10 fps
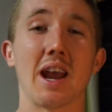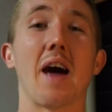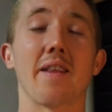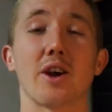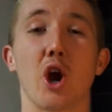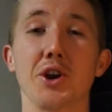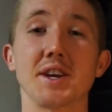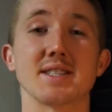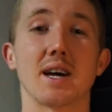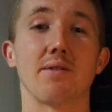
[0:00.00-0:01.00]
and other
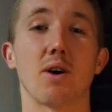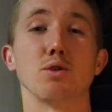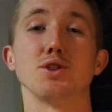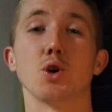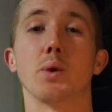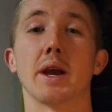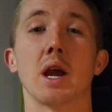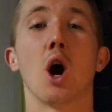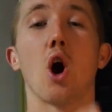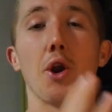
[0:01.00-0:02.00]
coding stuff I was
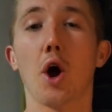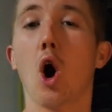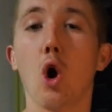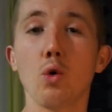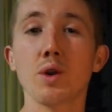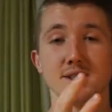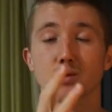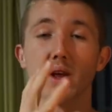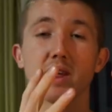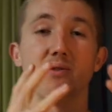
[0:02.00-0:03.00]
doing on hold to
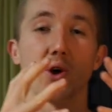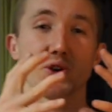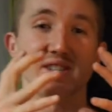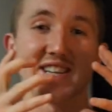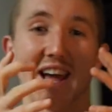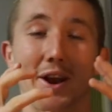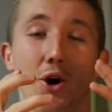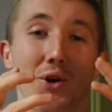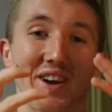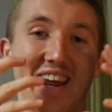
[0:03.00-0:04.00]
really focus down
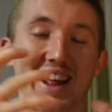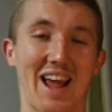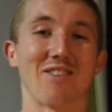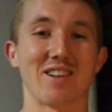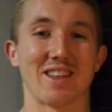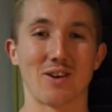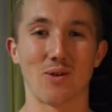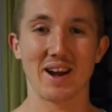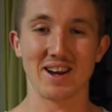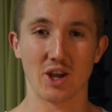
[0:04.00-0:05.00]
on getting everything
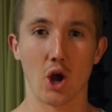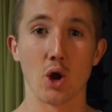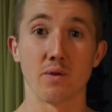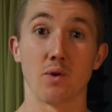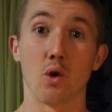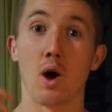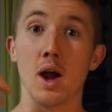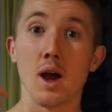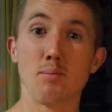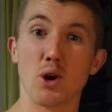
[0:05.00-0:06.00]
ready to go for
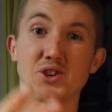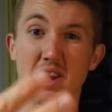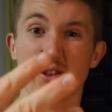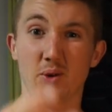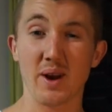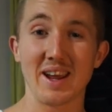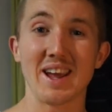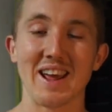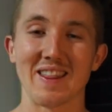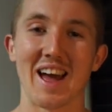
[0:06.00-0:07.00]
project
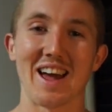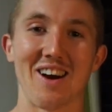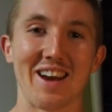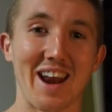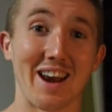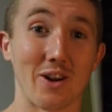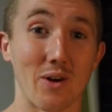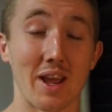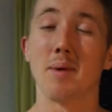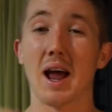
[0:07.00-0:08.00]
three in the AI nano
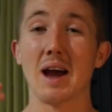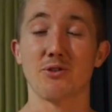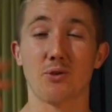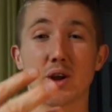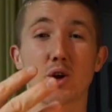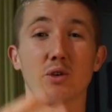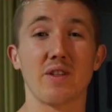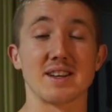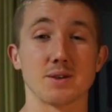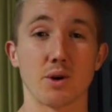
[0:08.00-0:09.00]
degree. But I have three cool
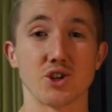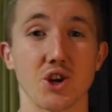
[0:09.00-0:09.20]
things I wanna